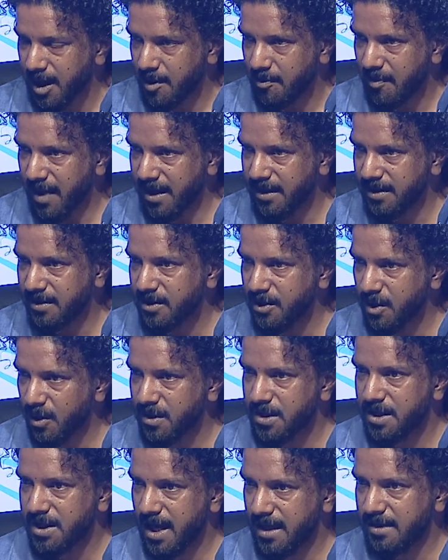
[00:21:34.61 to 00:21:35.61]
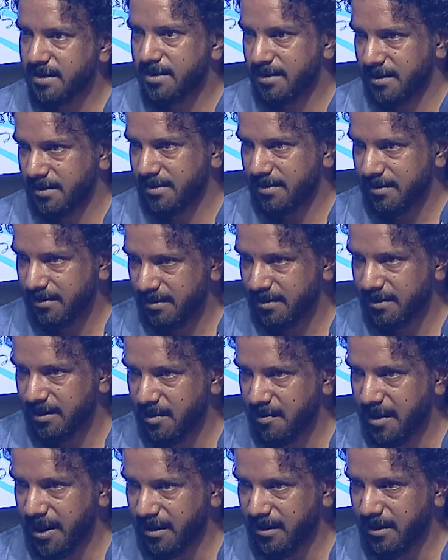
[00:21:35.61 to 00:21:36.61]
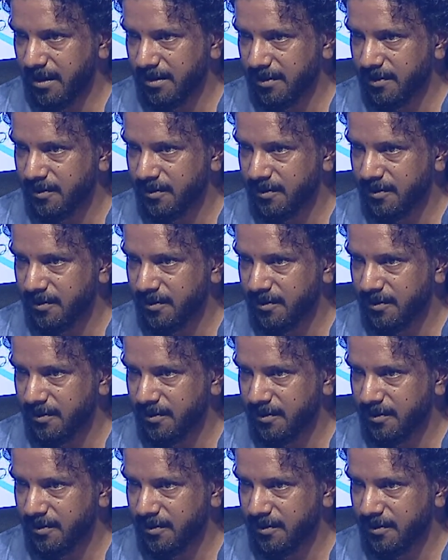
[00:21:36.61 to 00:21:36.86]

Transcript: man is not yet the Maker.